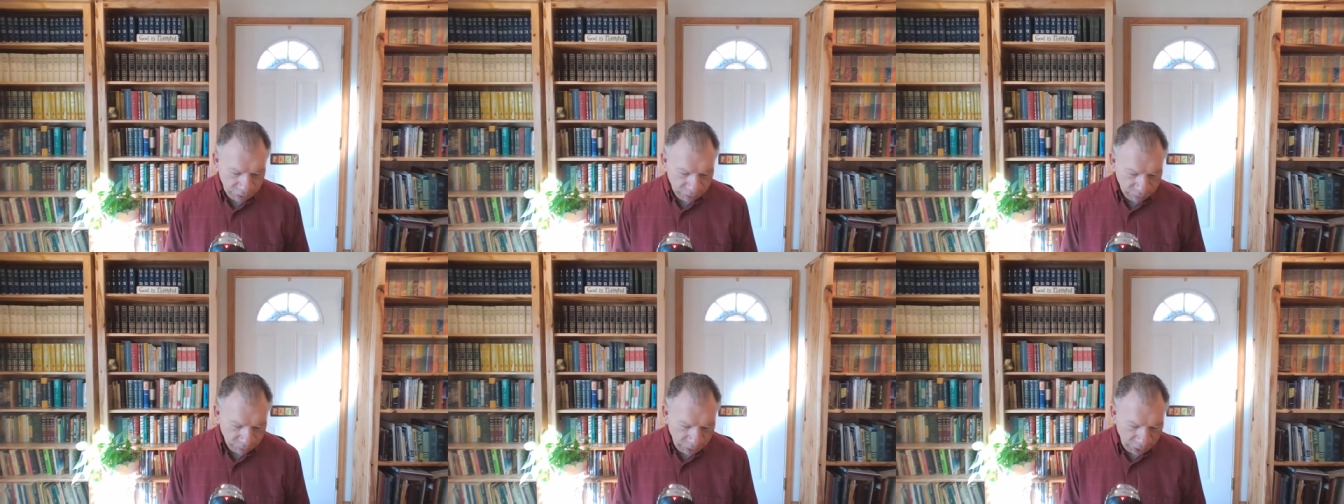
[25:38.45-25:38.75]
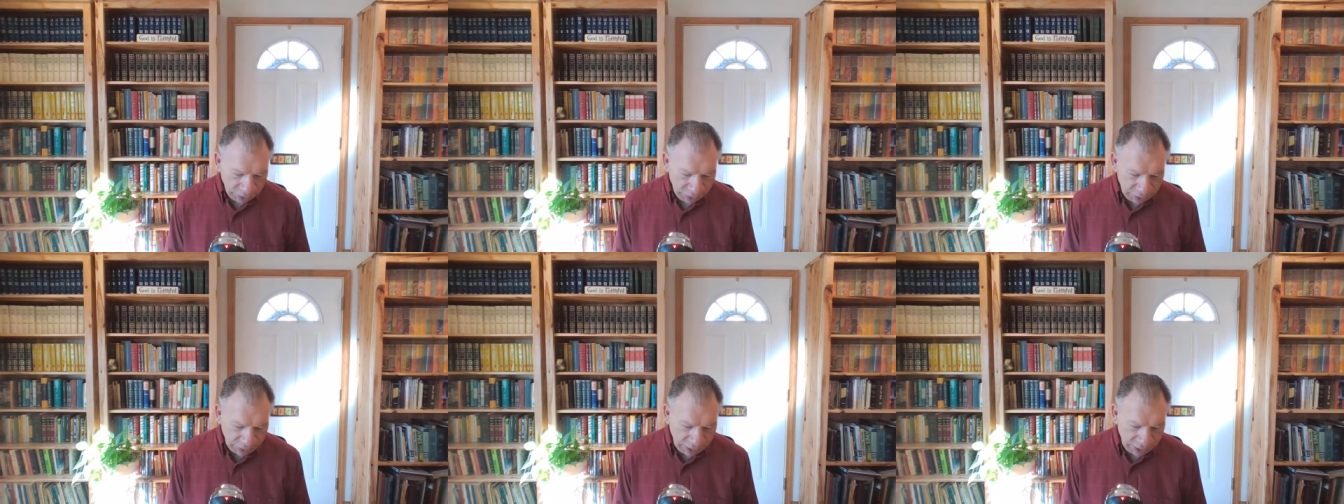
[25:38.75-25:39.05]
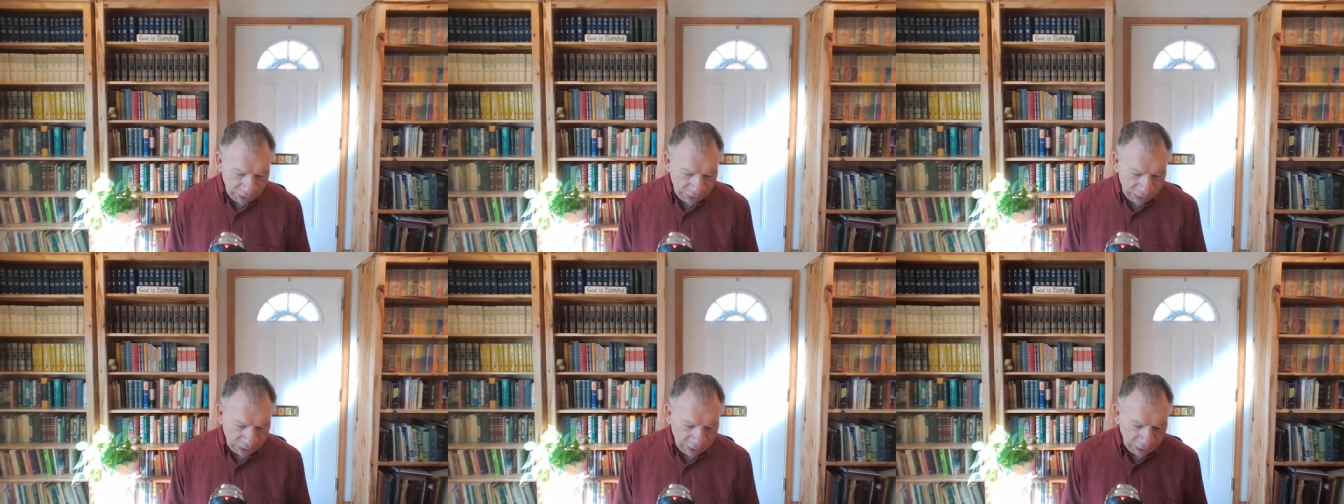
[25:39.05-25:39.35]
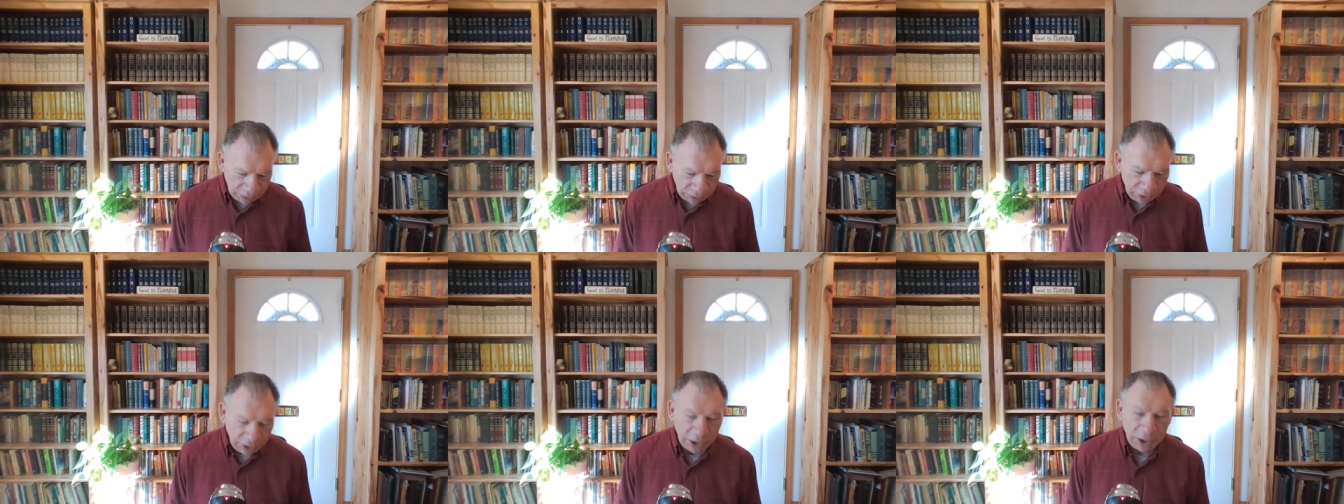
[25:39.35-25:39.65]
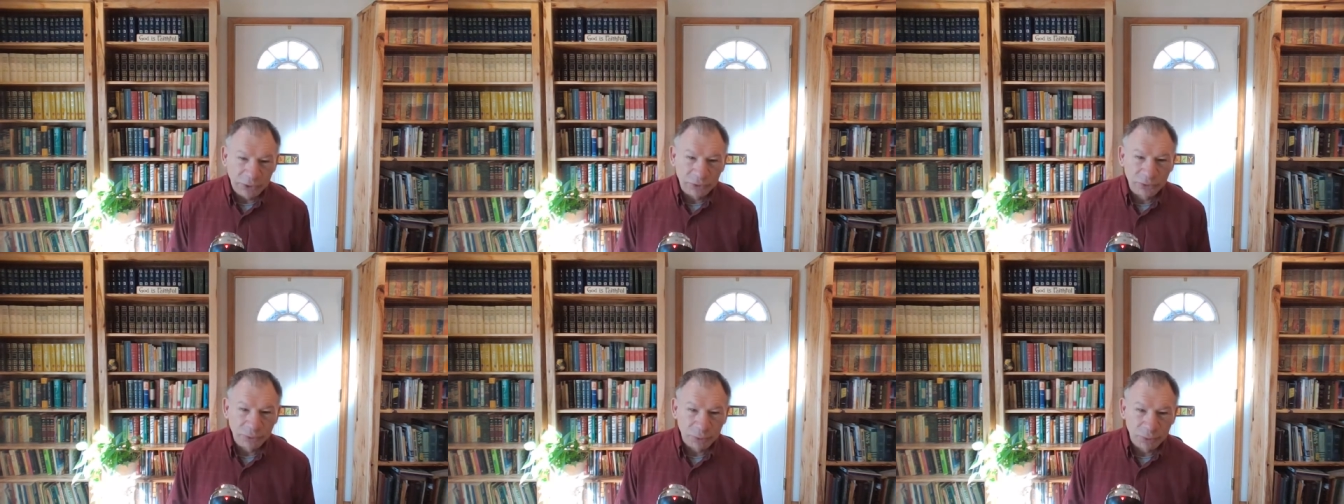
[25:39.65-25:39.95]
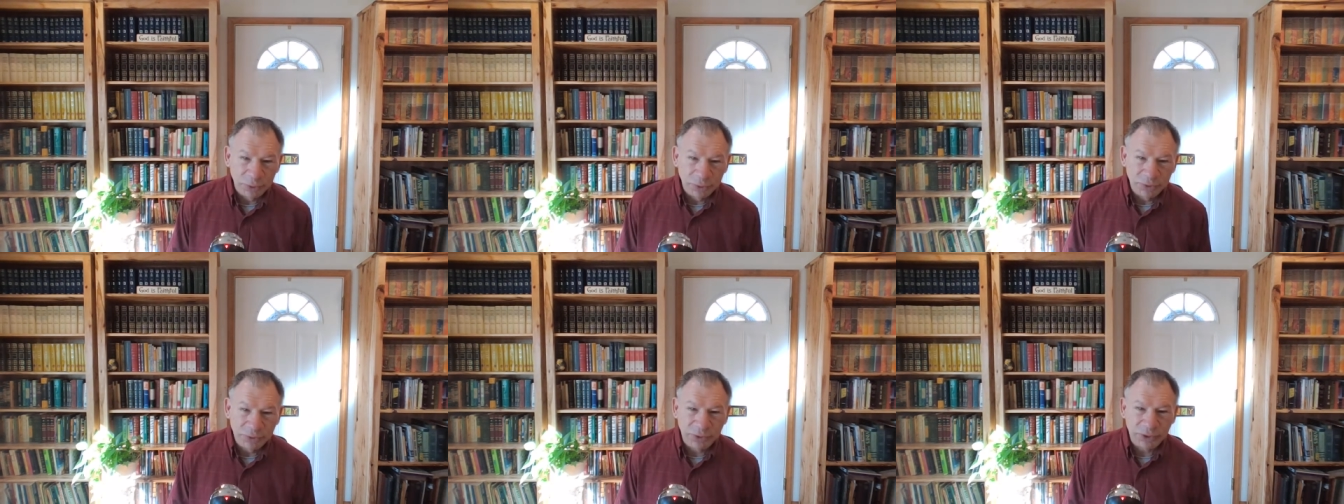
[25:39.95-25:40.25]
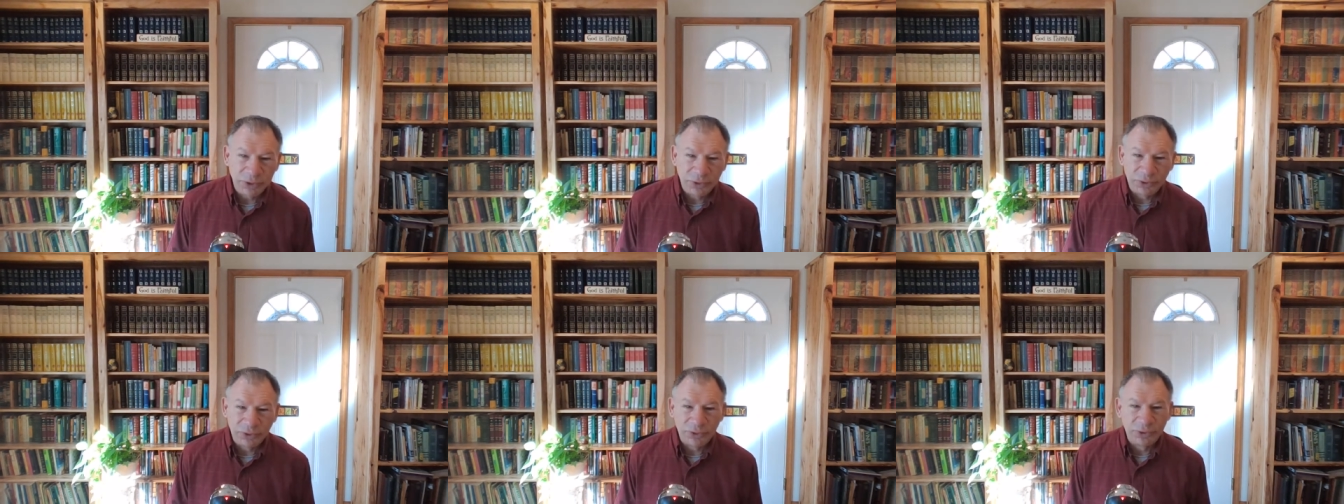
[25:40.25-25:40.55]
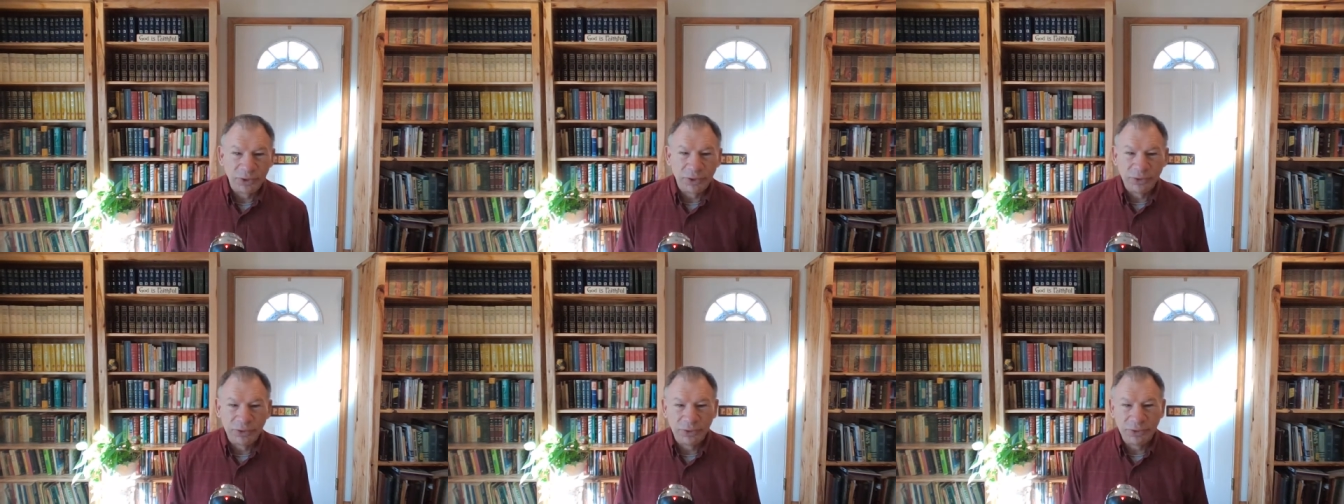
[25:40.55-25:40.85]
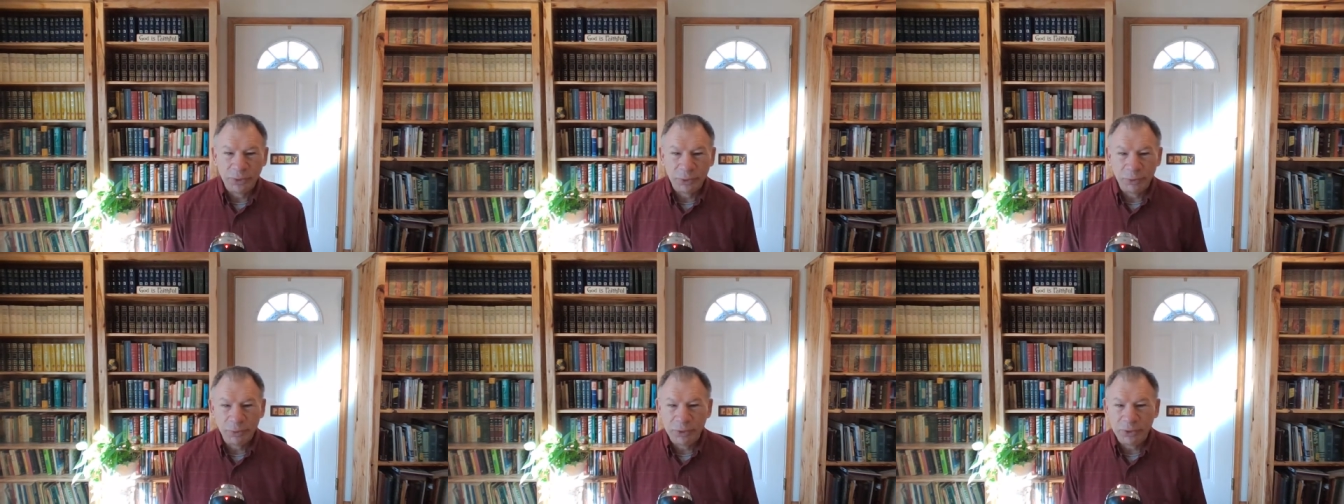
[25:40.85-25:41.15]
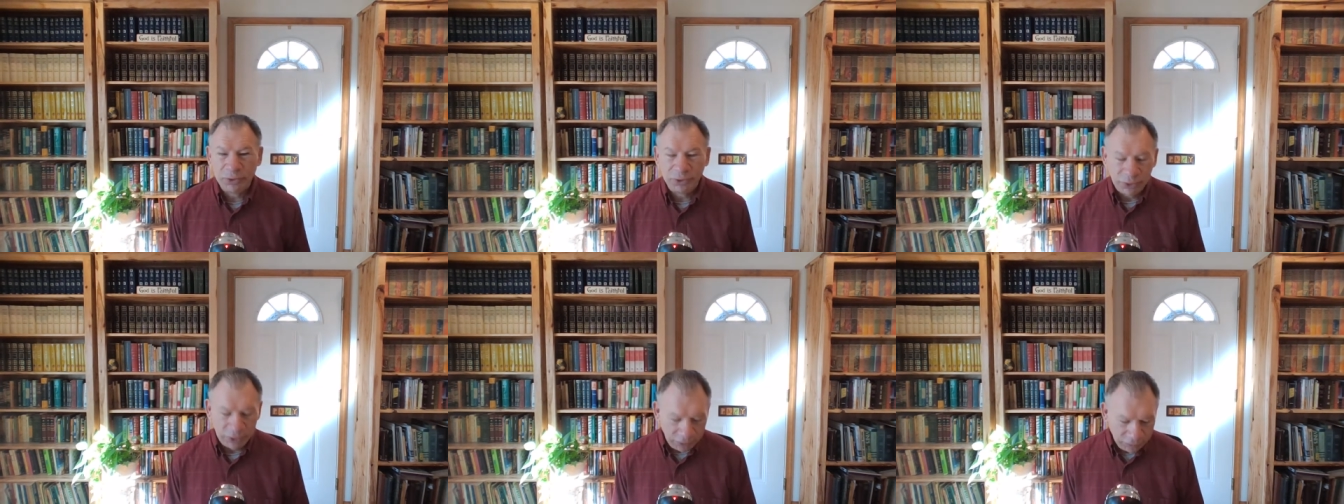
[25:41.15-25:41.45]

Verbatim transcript: Right? And, and God's word teaches us that we should